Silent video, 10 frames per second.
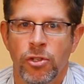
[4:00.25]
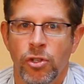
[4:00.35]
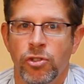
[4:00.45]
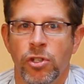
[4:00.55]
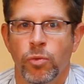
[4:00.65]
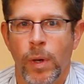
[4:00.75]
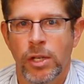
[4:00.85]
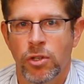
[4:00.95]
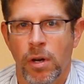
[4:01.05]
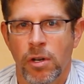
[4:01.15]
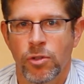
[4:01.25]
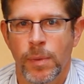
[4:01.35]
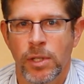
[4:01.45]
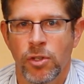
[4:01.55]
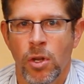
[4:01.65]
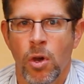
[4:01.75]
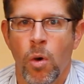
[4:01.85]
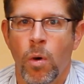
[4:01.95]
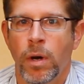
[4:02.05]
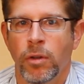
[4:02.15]
such as wage garnishments
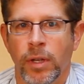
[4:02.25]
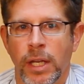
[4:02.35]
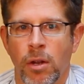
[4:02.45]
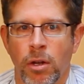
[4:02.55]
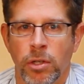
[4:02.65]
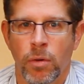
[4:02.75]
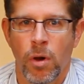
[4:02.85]
or a lien on